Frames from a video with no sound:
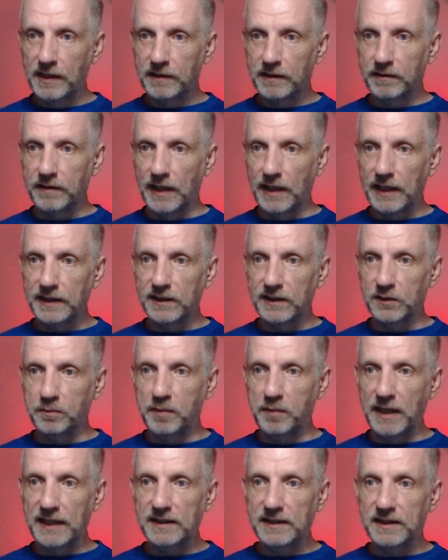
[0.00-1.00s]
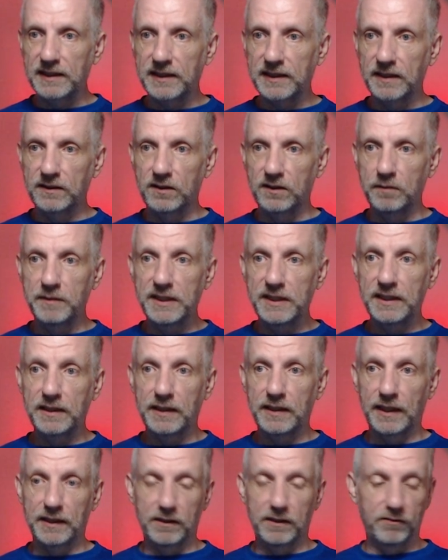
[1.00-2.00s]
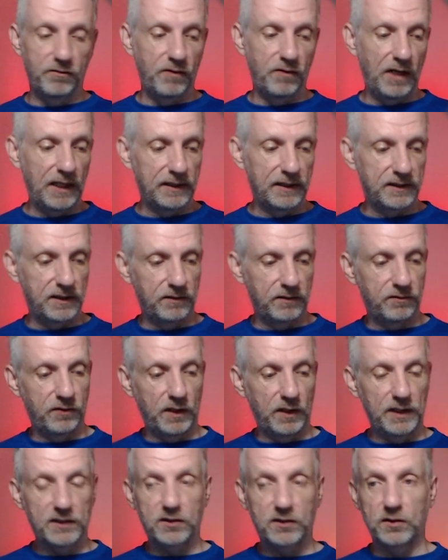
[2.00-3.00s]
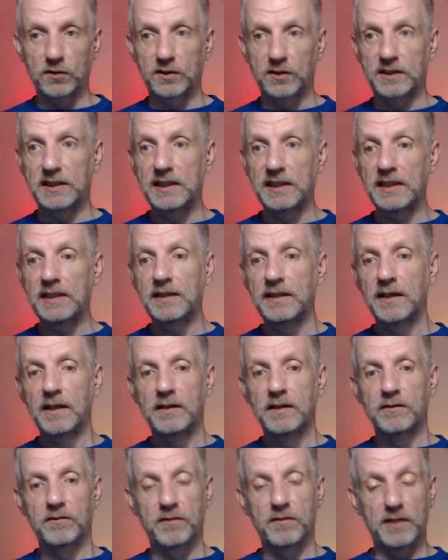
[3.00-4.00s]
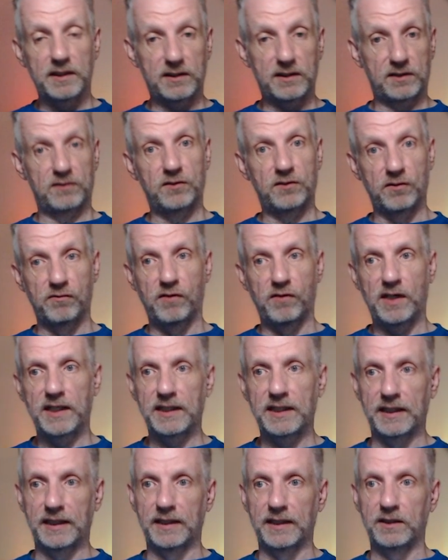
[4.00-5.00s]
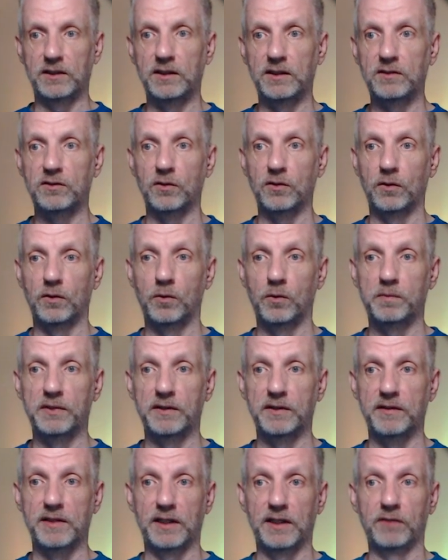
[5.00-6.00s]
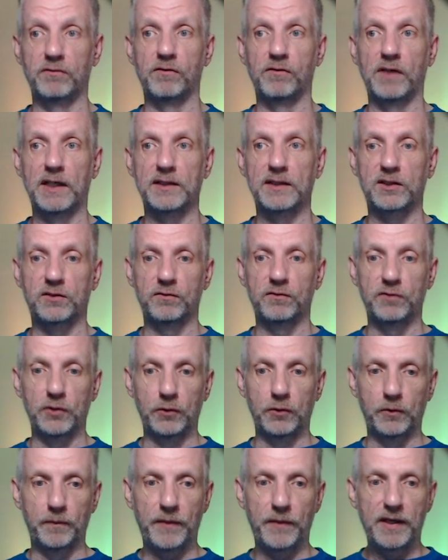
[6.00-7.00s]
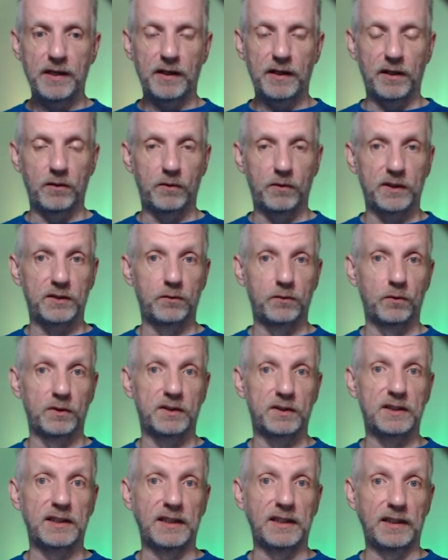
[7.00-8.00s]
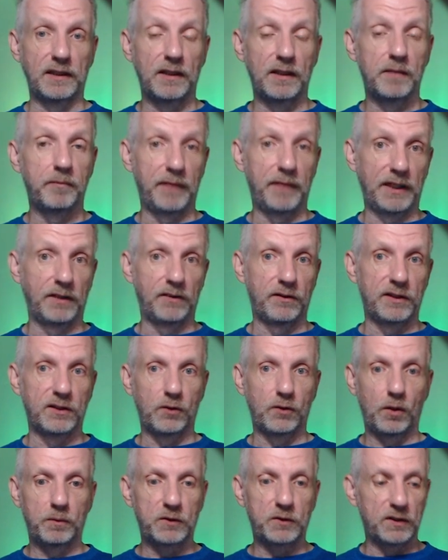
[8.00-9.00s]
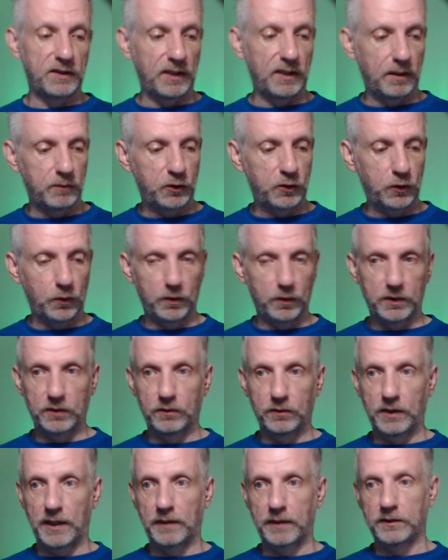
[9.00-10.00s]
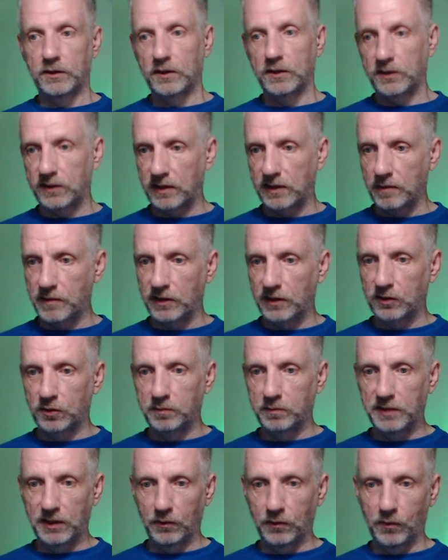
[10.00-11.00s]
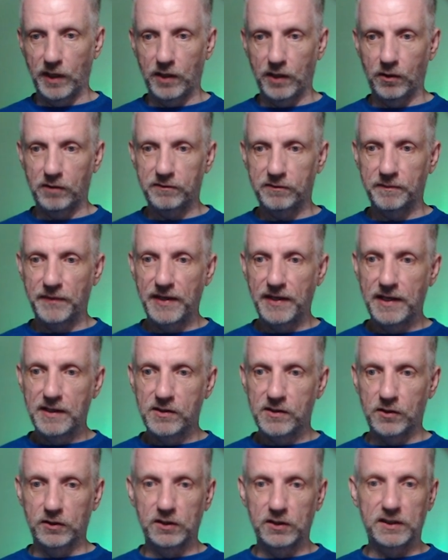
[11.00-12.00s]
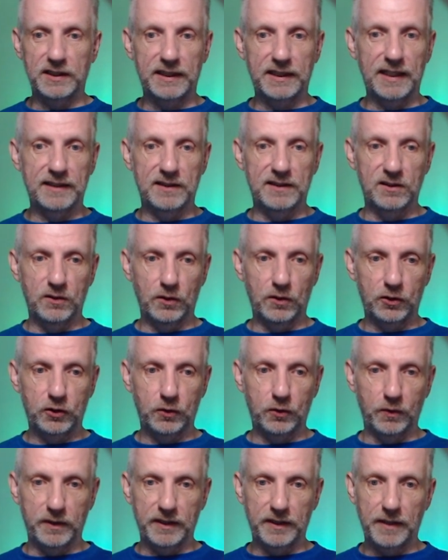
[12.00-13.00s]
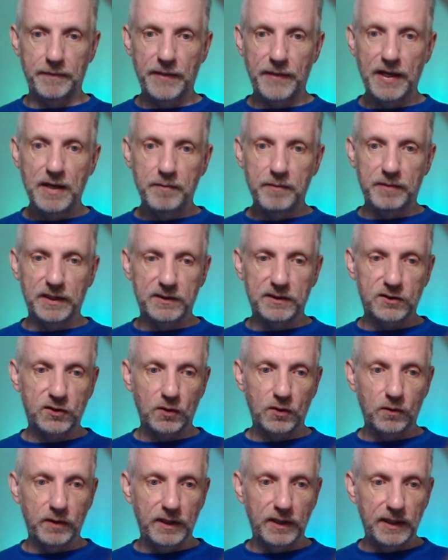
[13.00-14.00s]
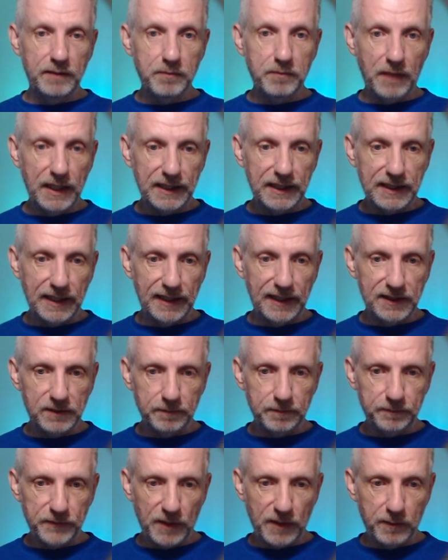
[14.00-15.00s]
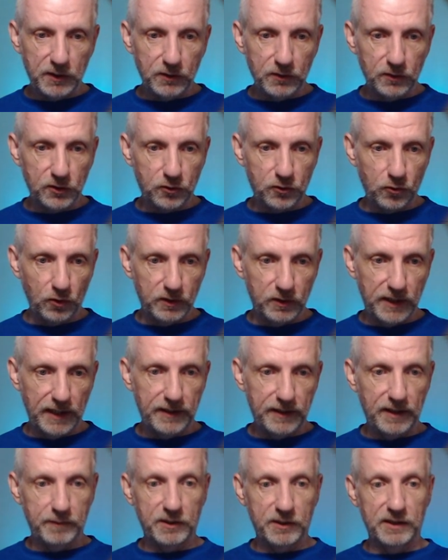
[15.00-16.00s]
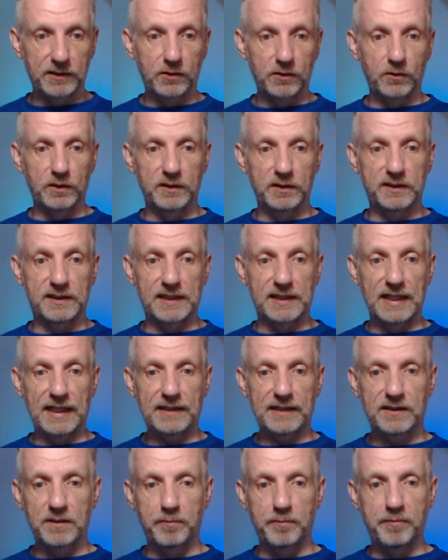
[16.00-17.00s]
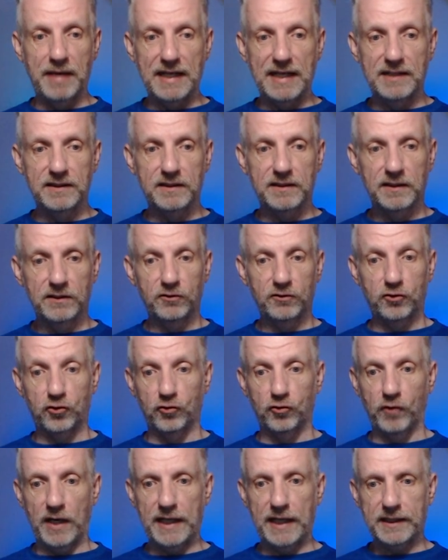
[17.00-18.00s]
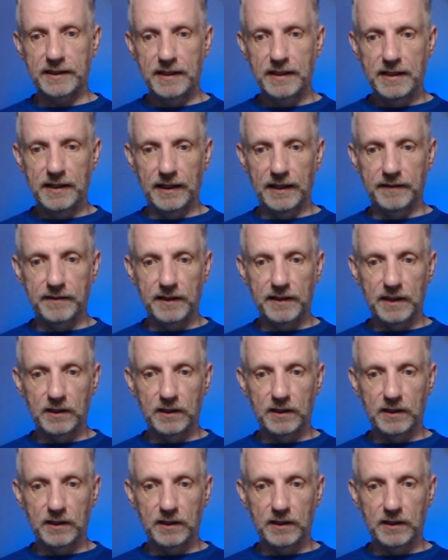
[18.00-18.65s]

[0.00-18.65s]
that is basic, intermediate, and advanced. And for us to see this divider here, you need to open the advanced view. Otherwise, you won't see many of these options that I'm showing you now. Just something to be aware of. So just in case it's not showing there. But so in my case, I'm going to go scroll down here. I'm going to go and select the bent track, and then